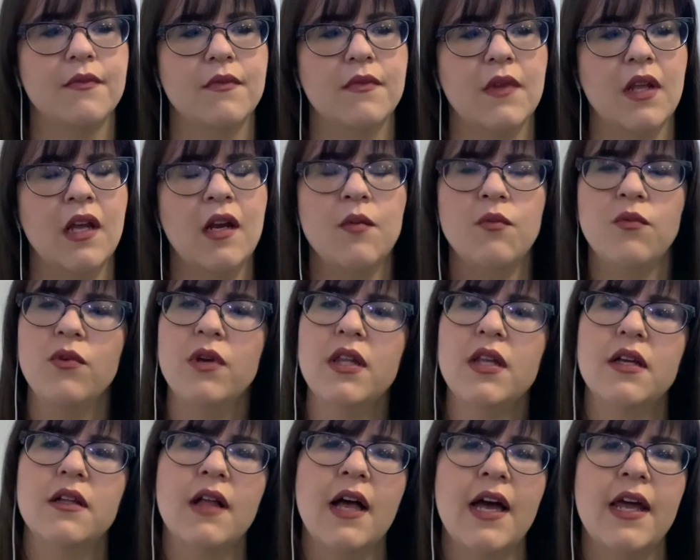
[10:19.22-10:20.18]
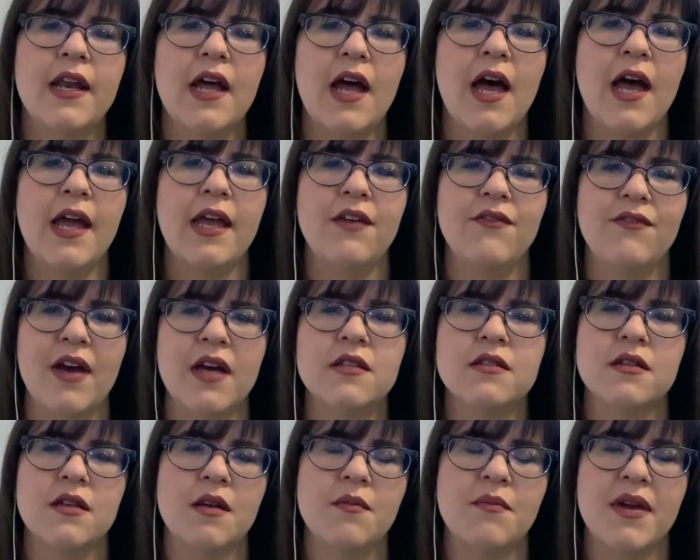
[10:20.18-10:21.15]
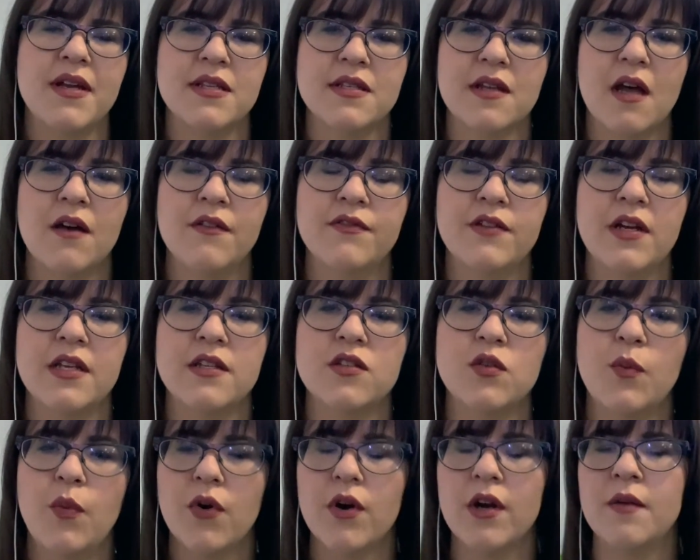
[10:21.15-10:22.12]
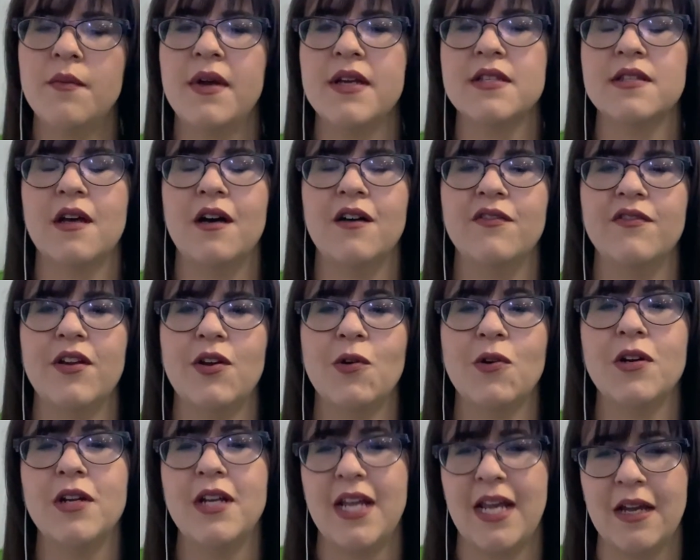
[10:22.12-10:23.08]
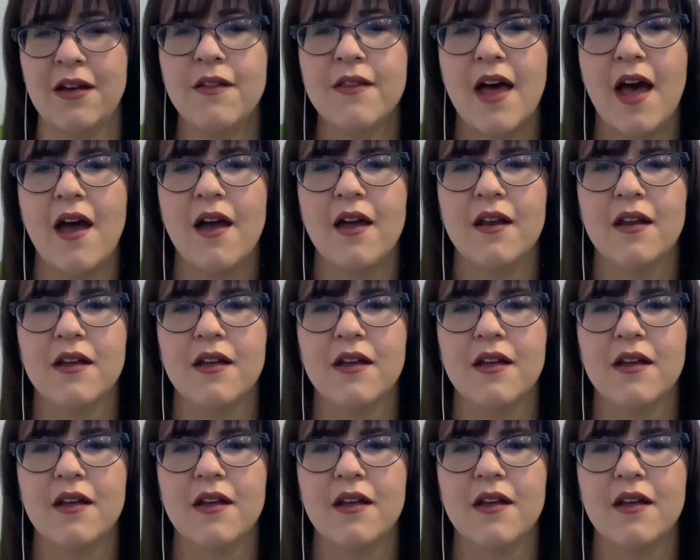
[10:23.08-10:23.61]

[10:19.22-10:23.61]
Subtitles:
I'm really glad I invested in myself and supported myself in order to heal that.